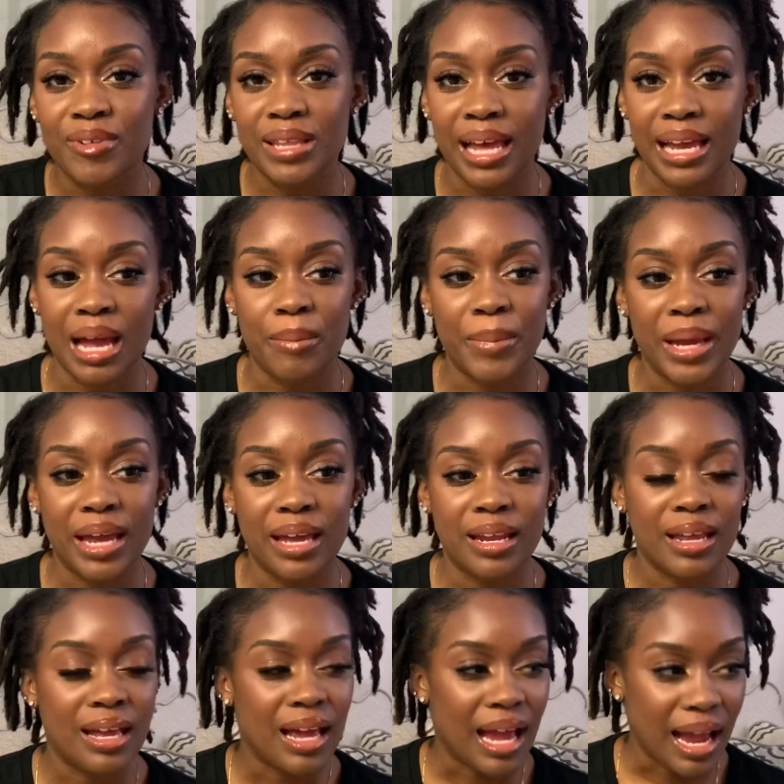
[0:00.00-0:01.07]
like I made
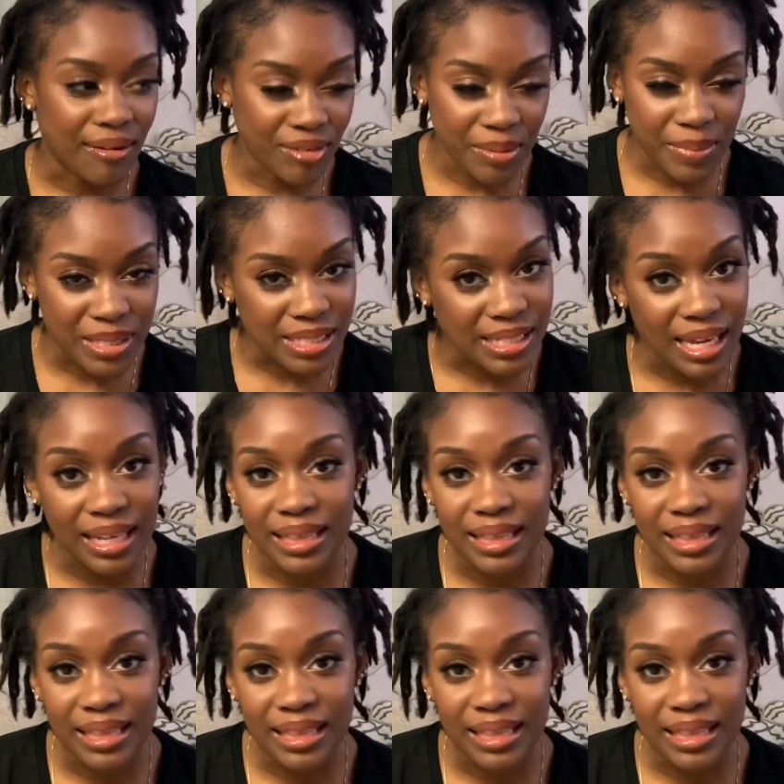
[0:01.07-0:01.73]
every mistake